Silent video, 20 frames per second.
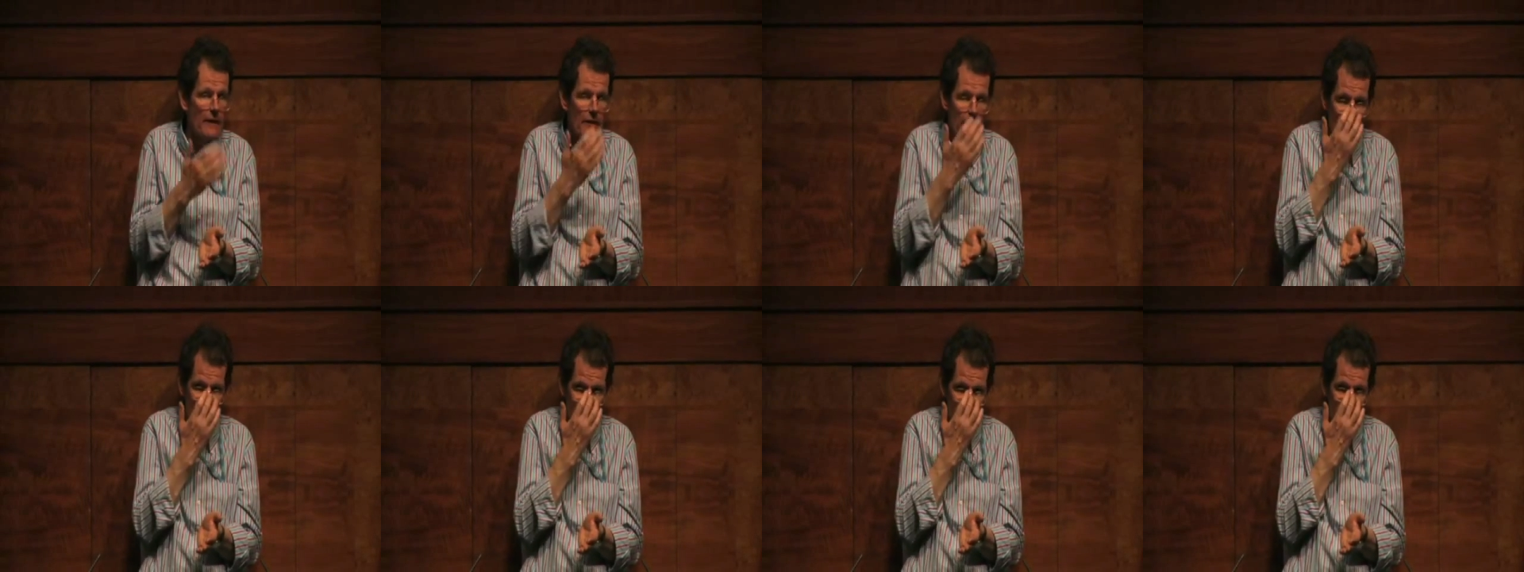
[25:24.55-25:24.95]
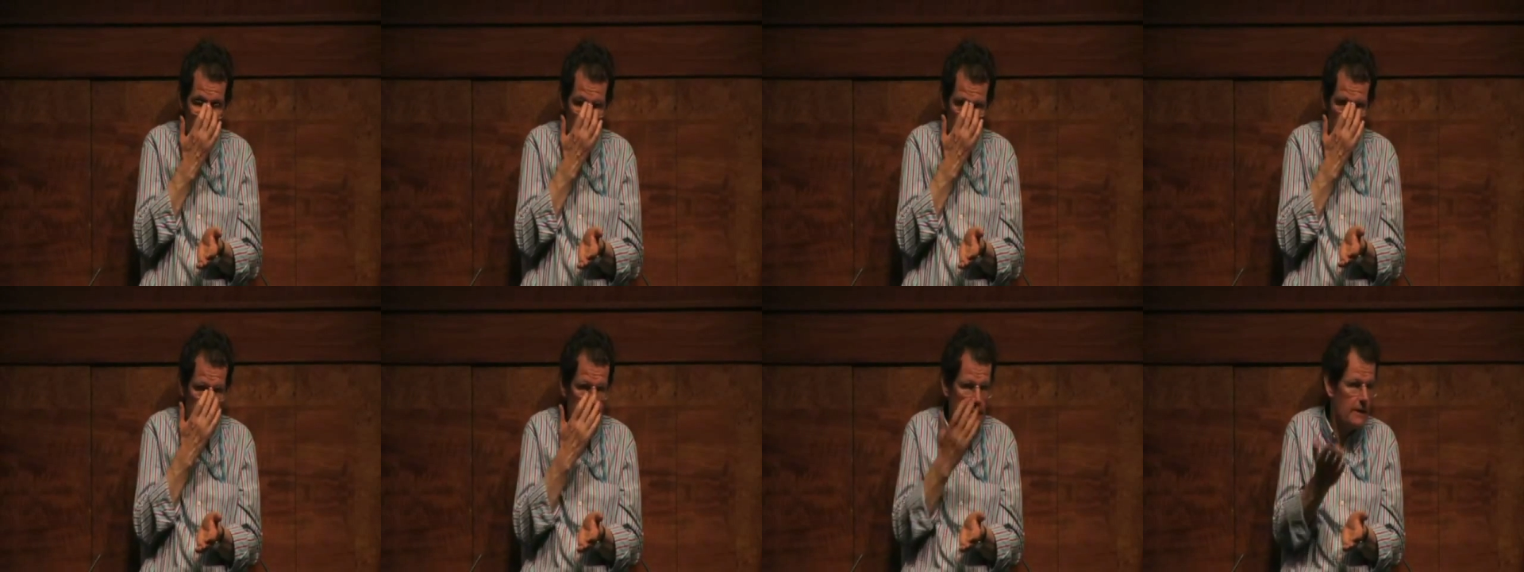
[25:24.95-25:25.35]
That's what
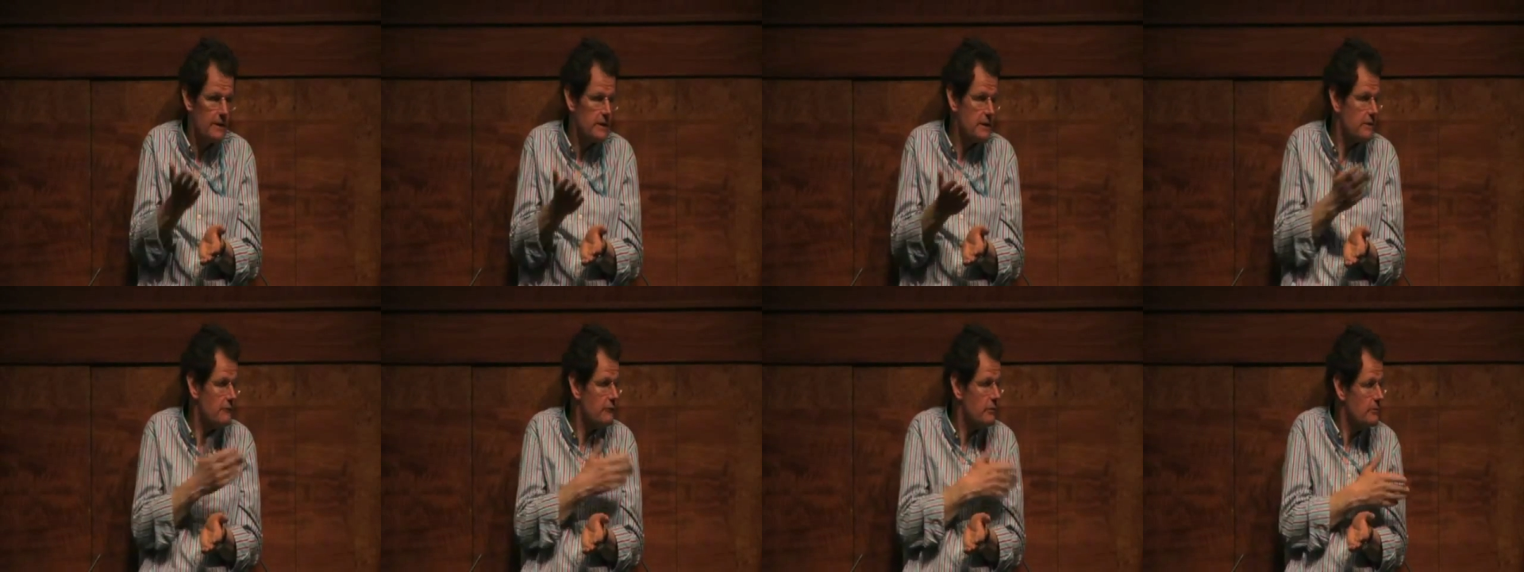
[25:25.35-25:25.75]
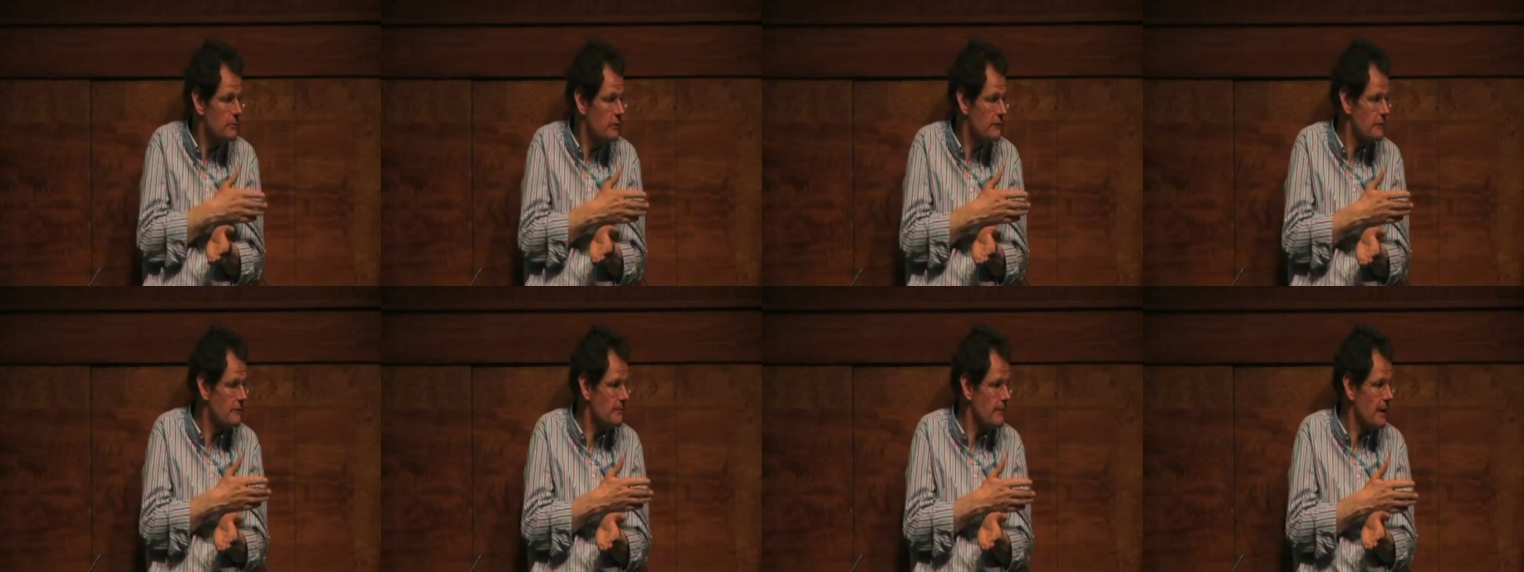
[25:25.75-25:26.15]
it really does. It
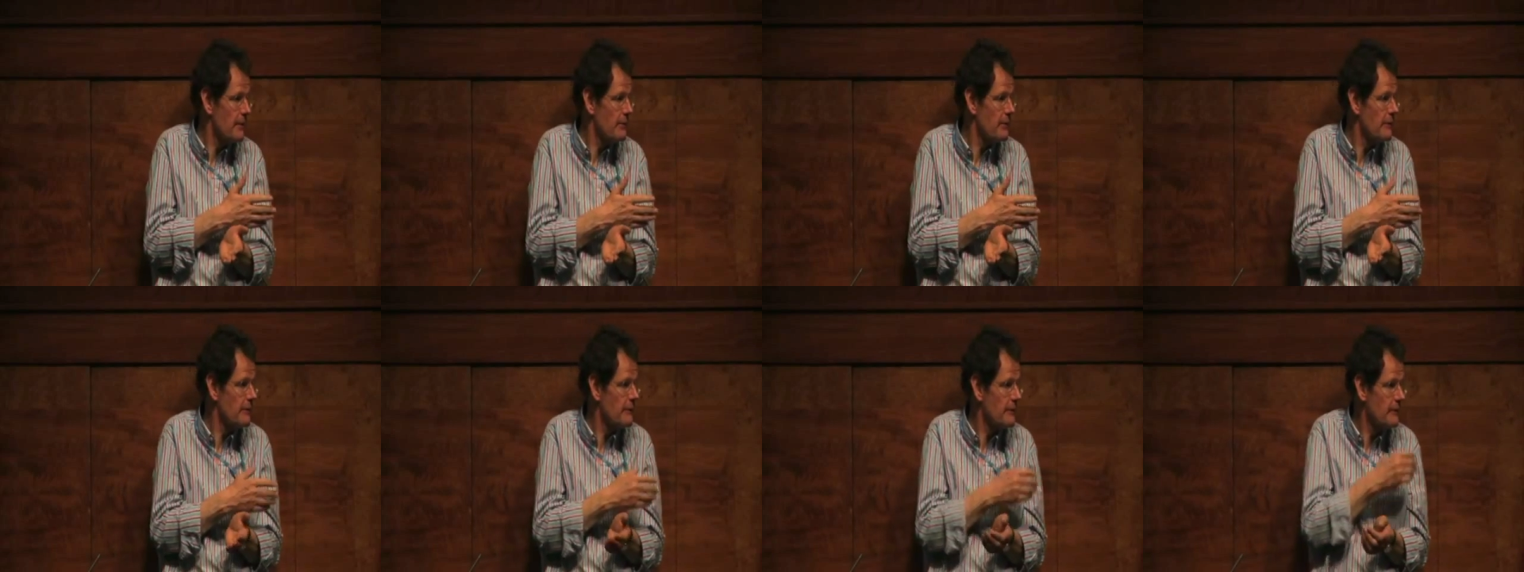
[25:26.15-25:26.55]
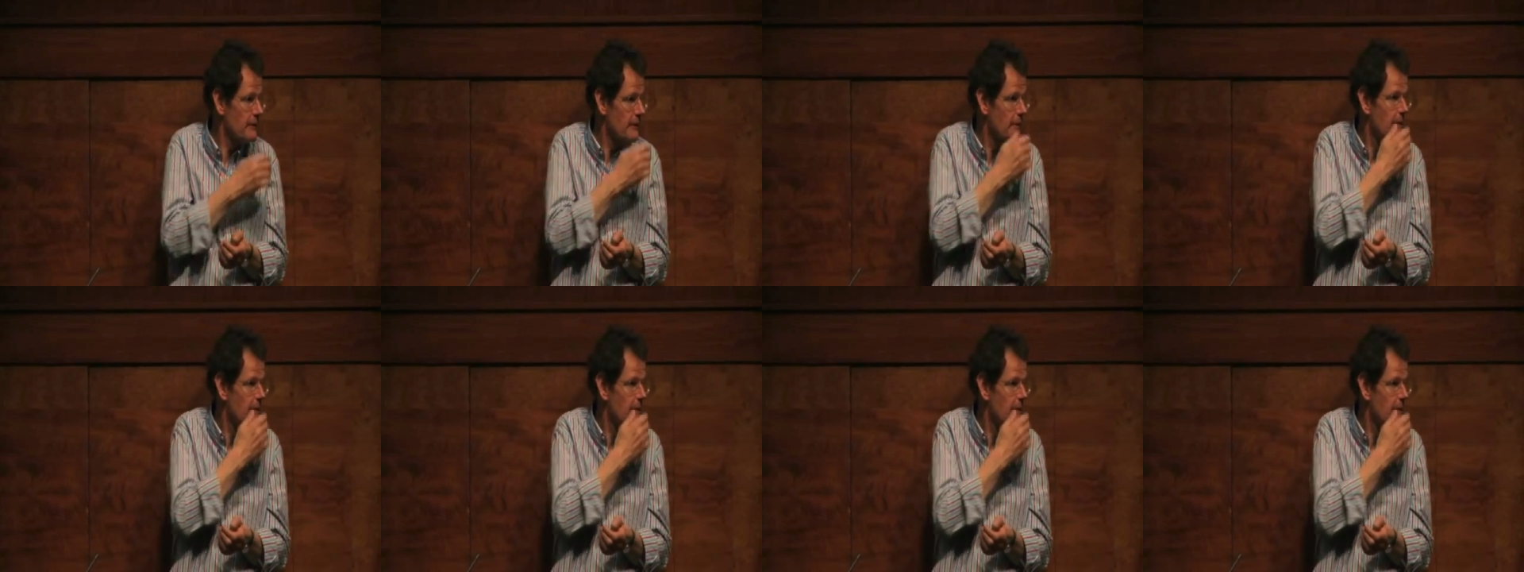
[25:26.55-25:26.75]
removes the barriers.